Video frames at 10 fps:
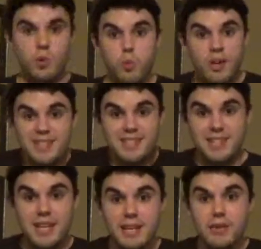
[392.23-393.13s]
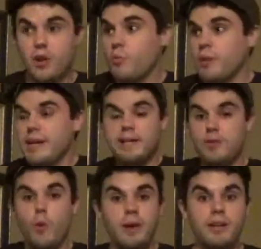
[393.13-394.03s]
The one scene where he's
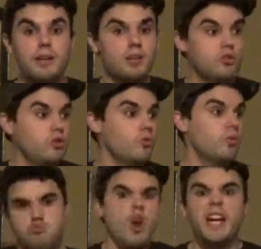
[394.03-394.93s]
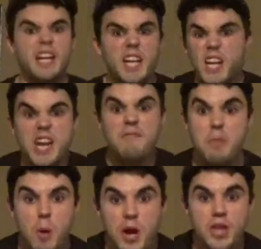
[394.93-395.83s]
going to wreck
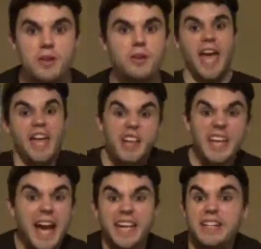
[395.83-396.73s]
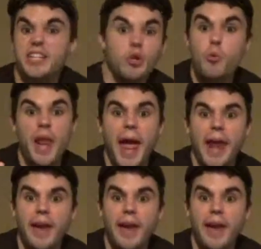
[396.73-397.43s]
everybody, and you're not gonna show that.